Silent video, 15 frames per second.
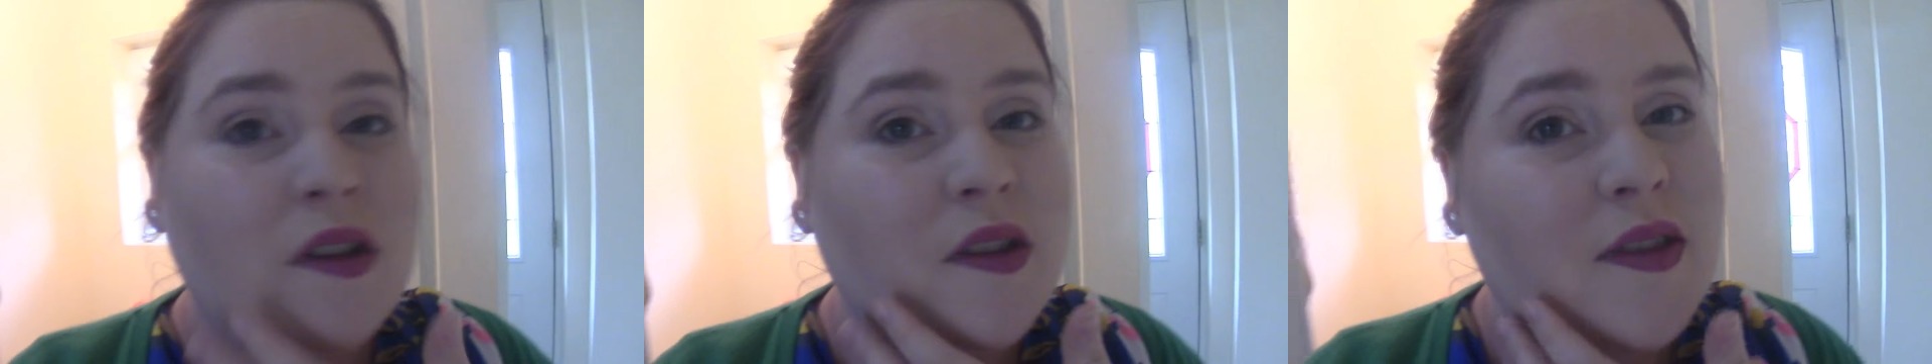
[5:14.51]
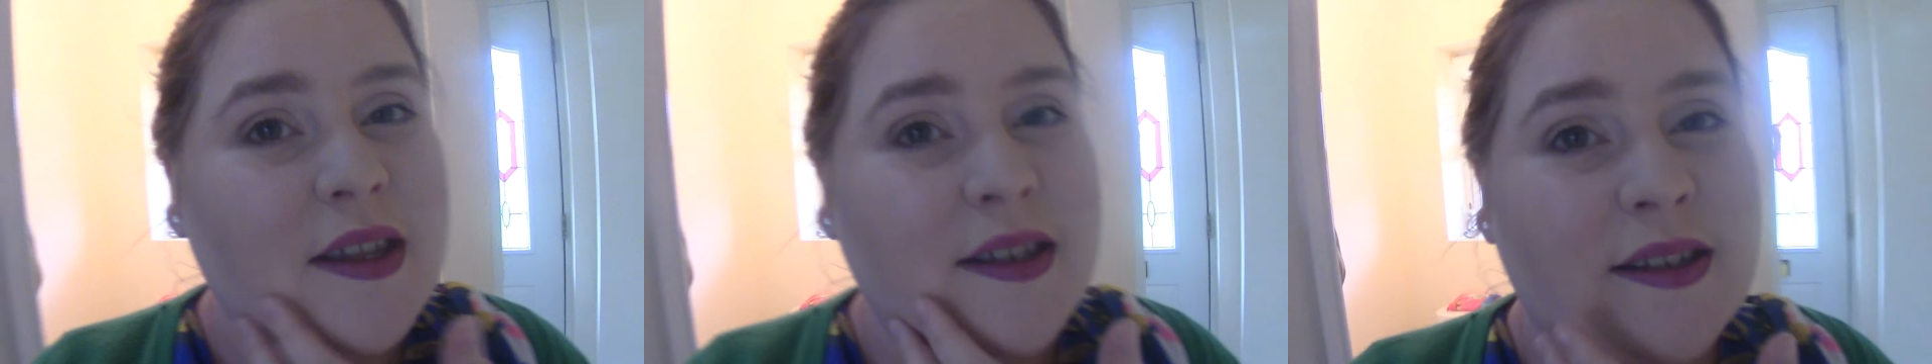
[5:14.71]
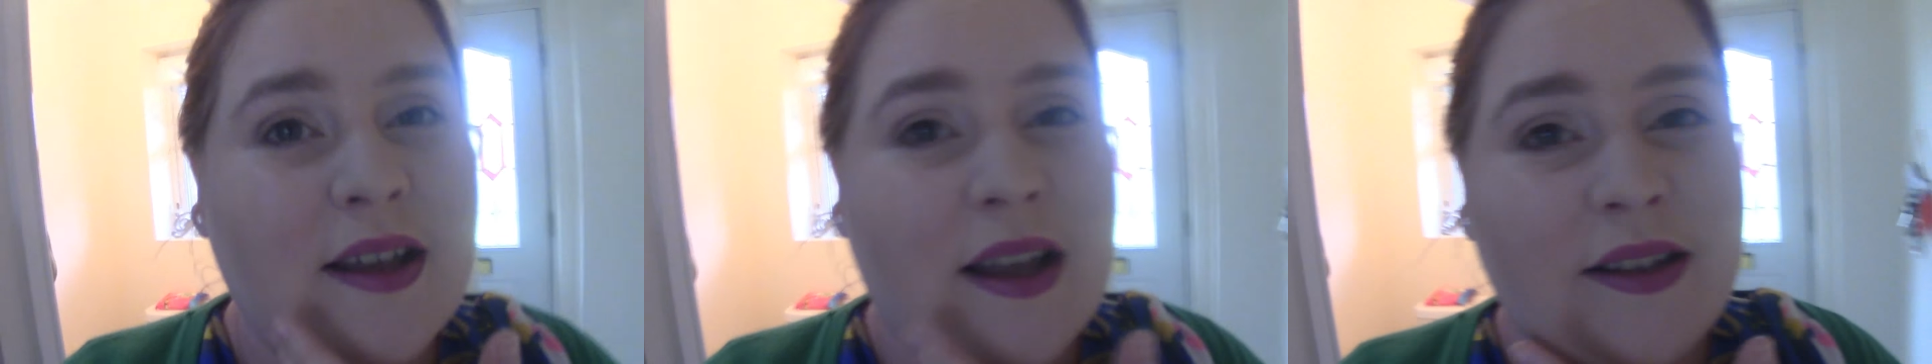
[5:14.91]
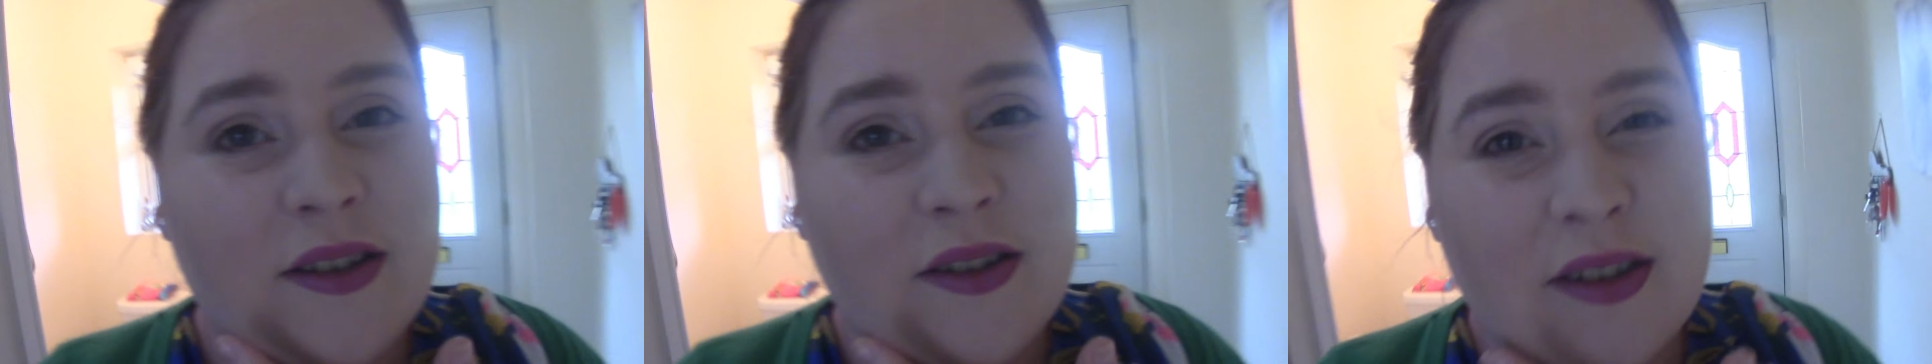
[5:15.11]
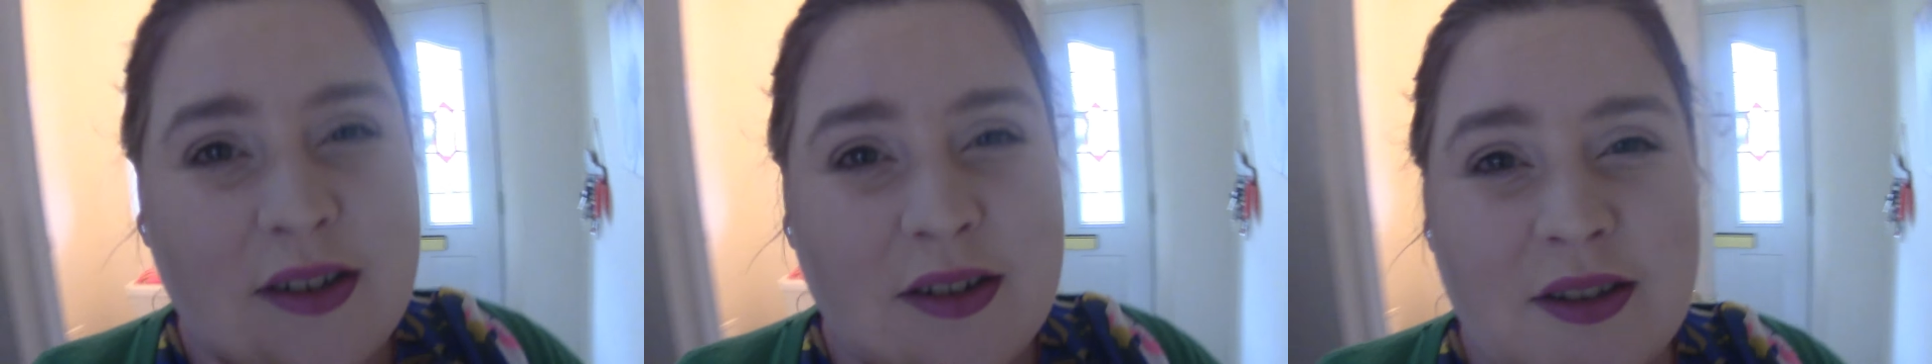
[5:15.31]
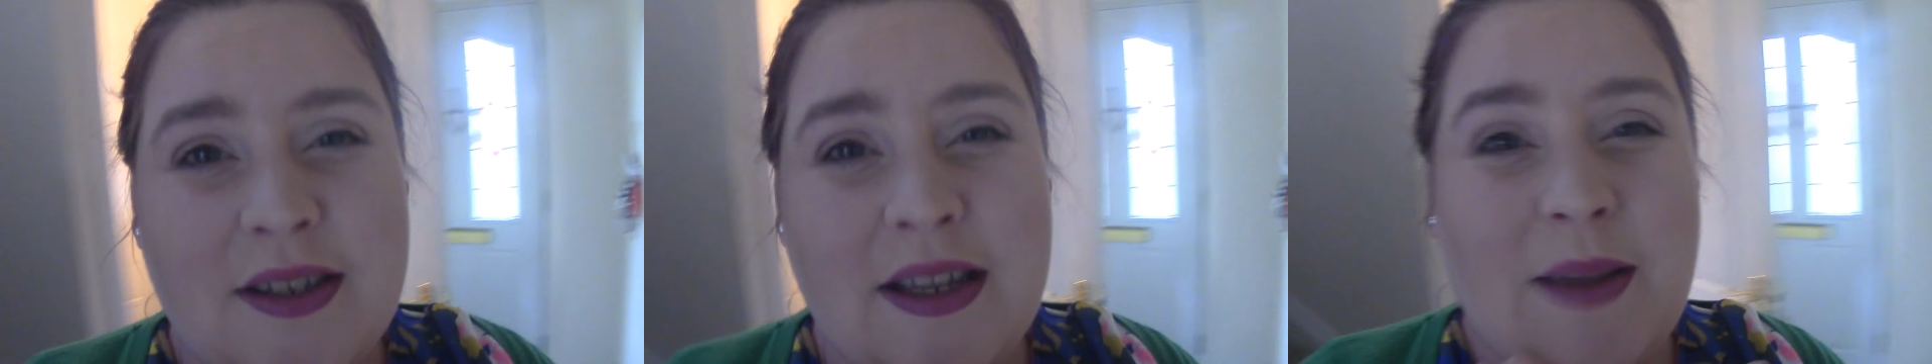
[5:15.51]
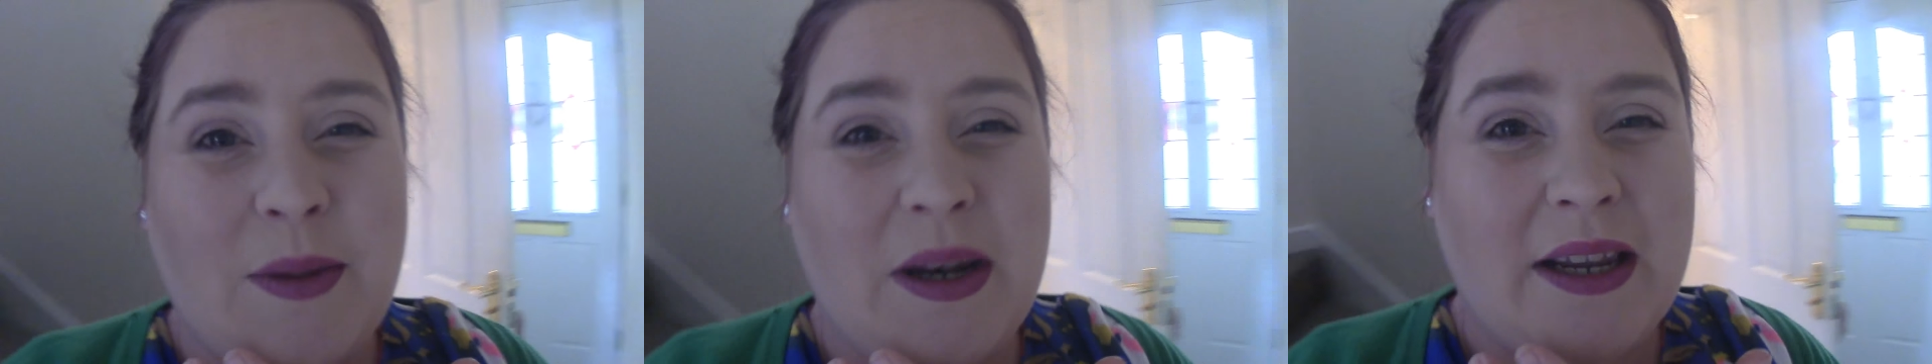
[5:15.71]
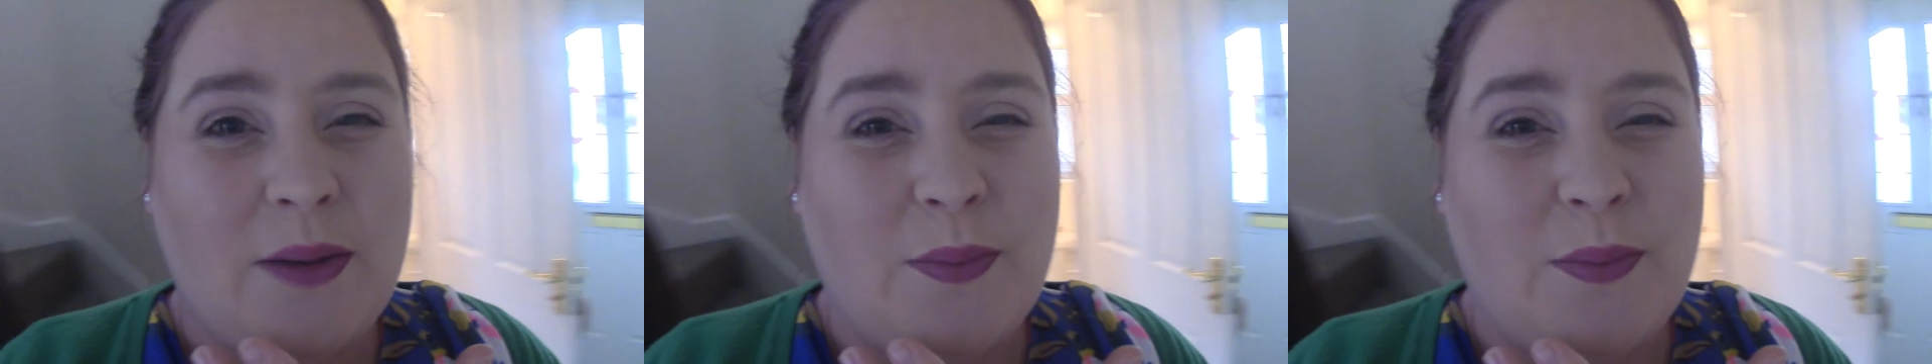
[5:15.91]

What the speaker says: this side does still seem a little